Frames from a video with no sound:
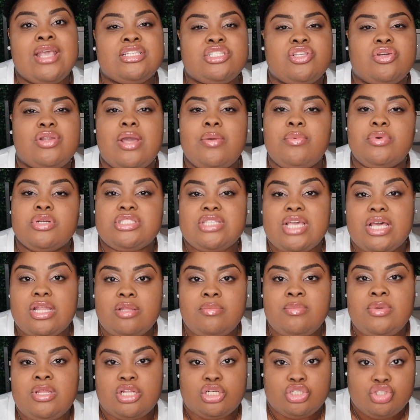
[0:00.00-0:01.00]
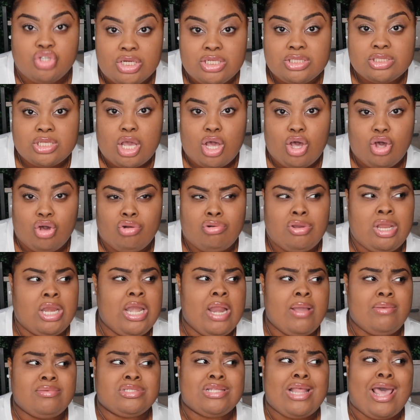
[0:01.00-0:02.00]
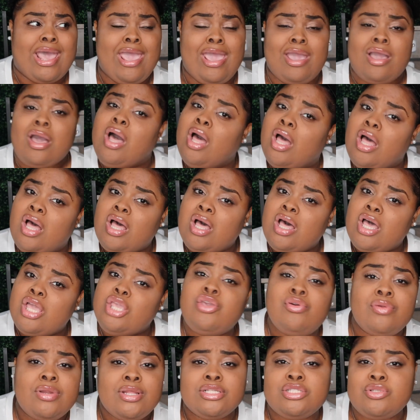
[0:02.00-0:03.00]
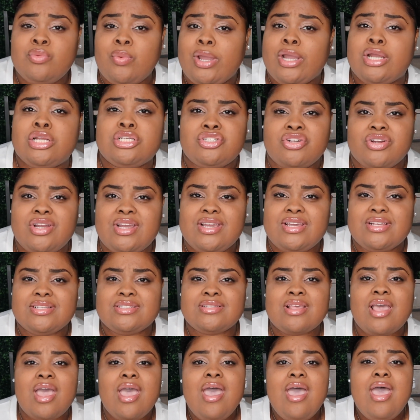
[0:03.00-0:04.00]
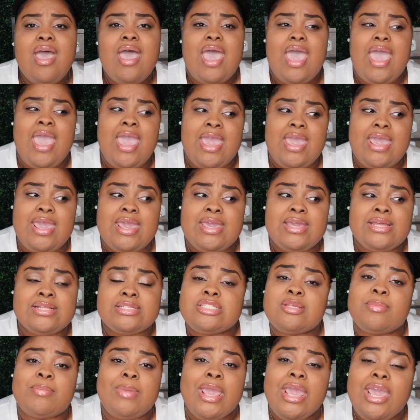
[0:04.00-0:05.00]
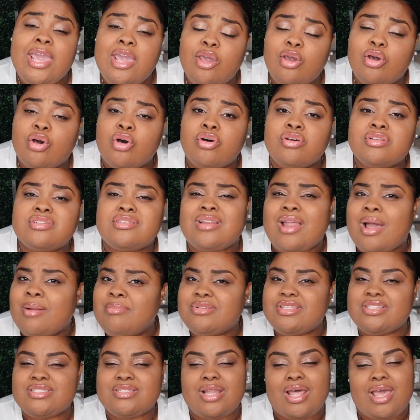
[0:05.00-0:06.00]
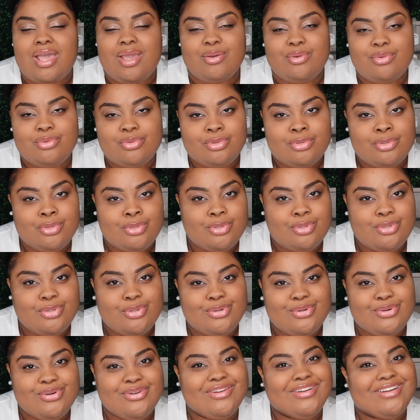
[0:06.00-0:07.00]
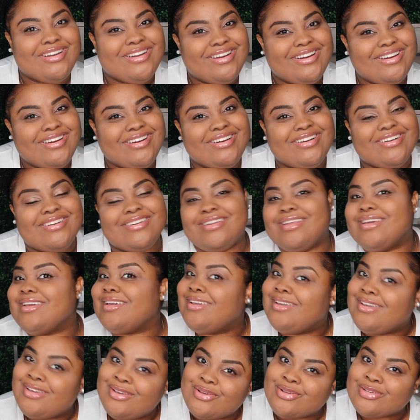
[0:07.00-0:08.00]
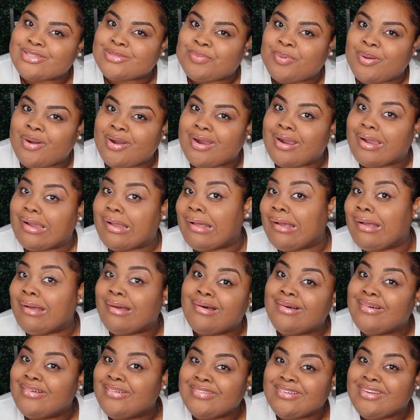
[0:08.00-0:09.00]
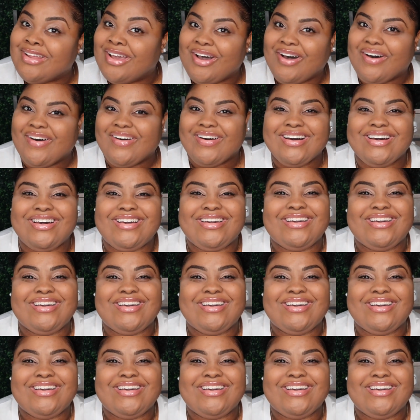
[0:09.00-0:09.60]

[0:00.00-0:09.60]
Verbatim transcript: And so they were telling me the dress code, and it was like, uh you need to wear a dress and some heels. And I'm just like, ooh, girl, the heels part, I don't know.